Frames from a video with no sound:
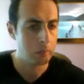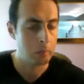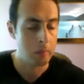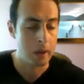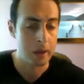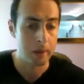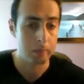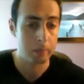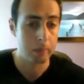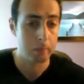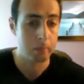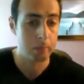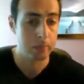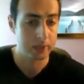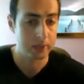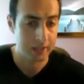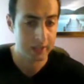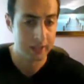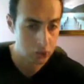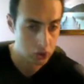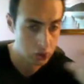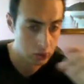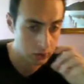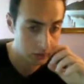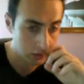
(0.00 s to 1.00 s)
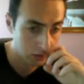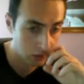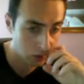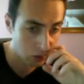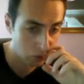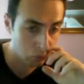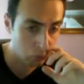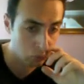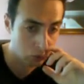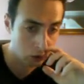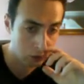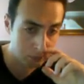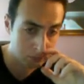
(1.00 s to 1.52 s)
Maybe potentially go
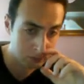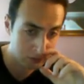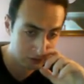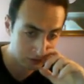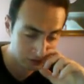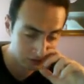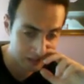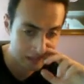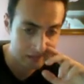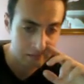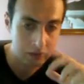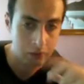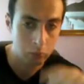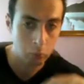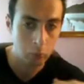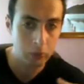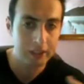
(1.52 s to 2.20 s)
rook b7.